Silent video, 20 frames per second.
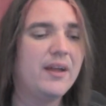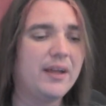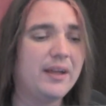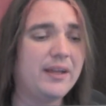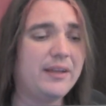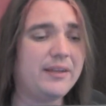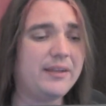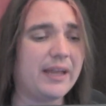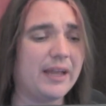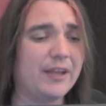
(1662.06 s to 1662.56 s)

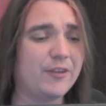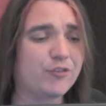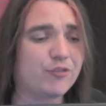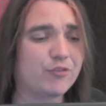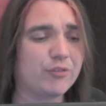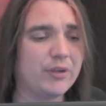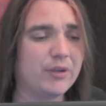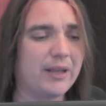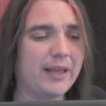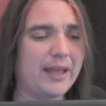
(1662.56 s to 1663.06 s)

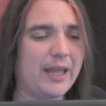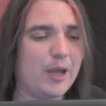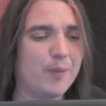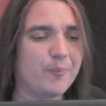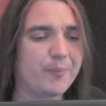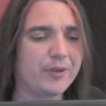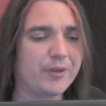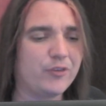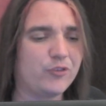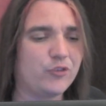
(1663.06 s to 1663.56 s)
Industrial
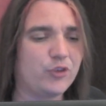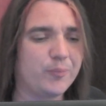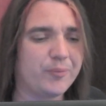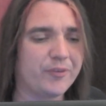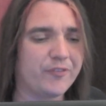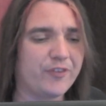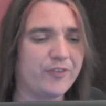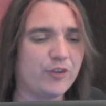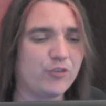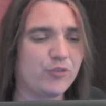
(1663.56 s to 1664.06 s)
hemp
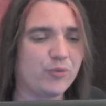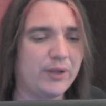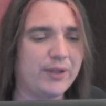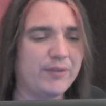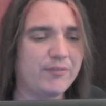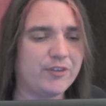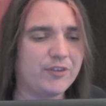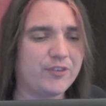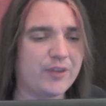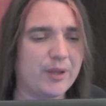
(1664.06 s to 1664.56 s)
superficially
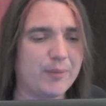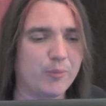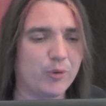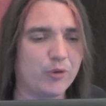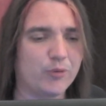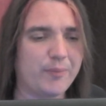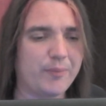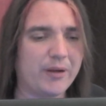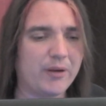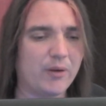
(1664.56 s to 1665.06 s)

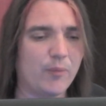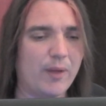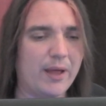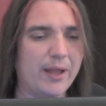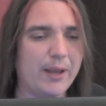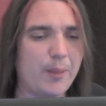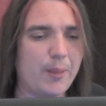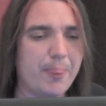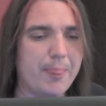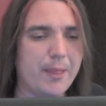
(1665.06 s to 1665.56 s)
resembles
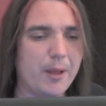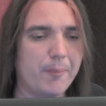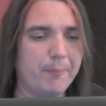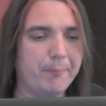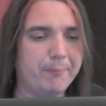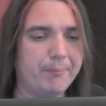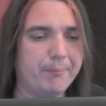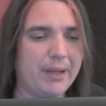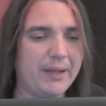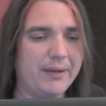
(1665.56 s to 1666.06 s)
marijuana,
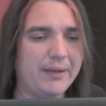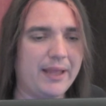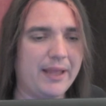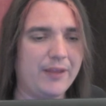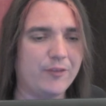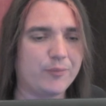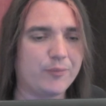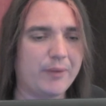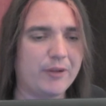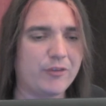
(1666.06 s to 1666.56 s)
but
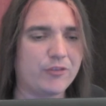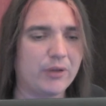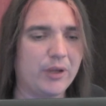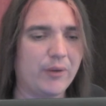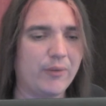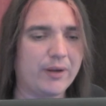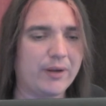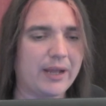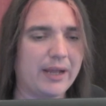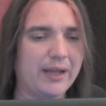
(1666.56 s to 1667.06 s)
as much
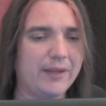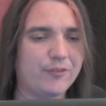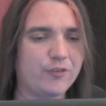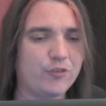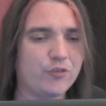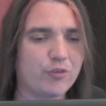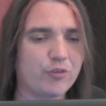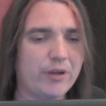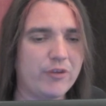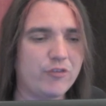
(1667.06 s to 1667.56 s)
lower
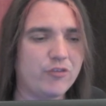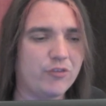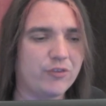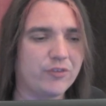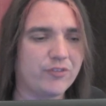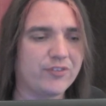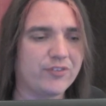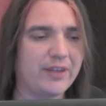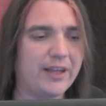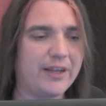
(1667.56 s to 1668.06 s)
concentrations
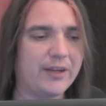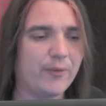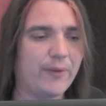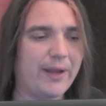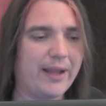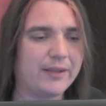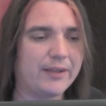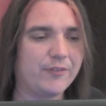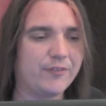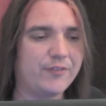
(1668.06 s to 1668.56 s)
of
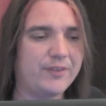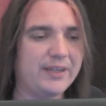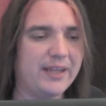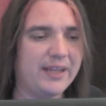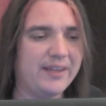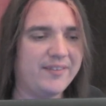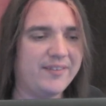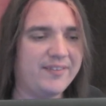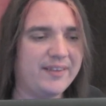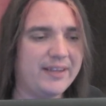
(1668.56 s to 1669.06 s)
psychoactive
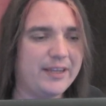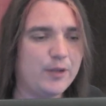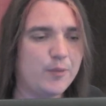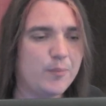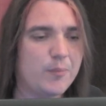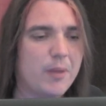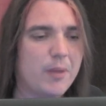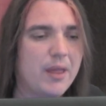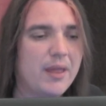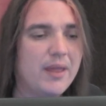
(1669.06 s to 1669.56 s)
THC.
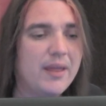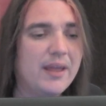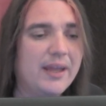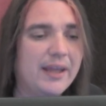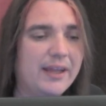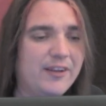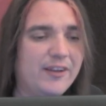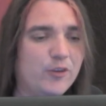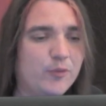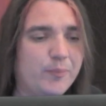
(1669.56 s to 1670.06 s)

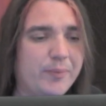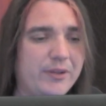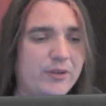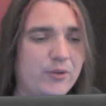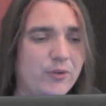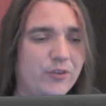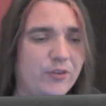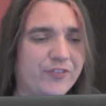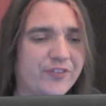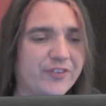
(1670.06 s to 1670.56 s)
It has been
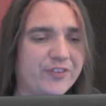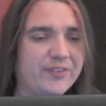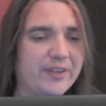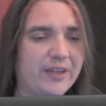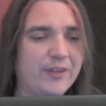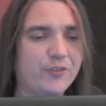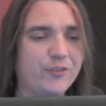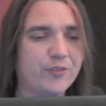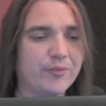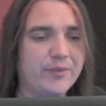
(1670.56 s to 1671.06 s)
used for
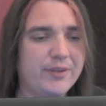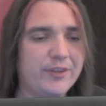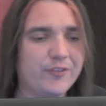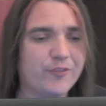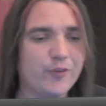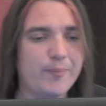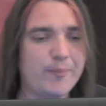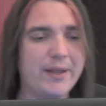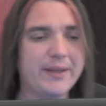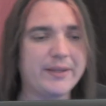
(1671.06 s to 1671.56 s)
centuries
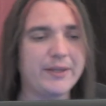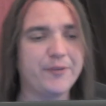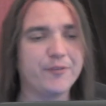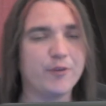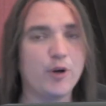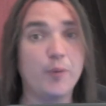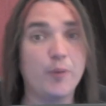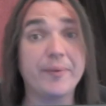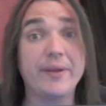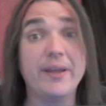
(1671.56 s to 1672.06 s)
for making
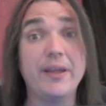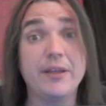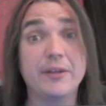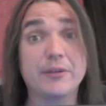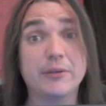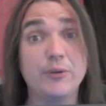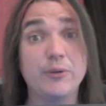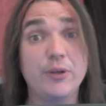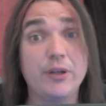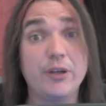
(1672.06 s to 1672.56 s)
rope,
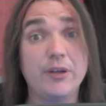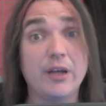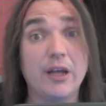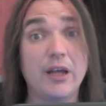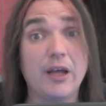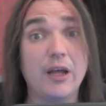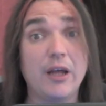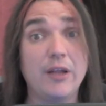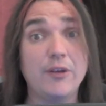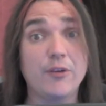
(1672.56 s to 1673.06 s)
including
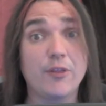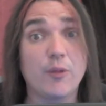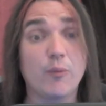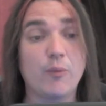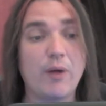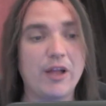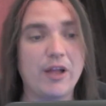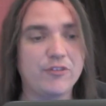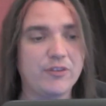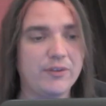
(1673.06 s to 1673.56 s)
under the
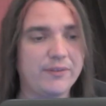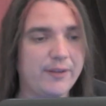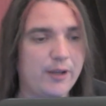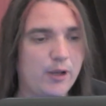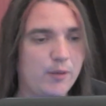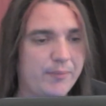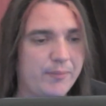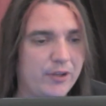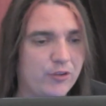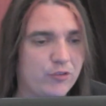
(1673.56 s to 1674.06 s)
Washington
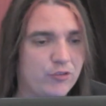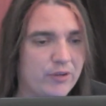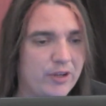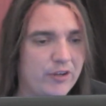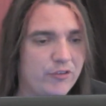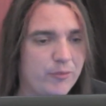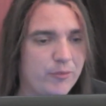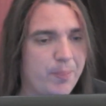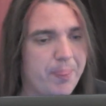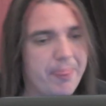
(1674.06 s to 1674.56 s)

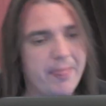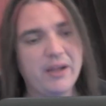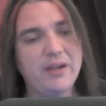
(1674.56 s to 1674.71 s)
administration,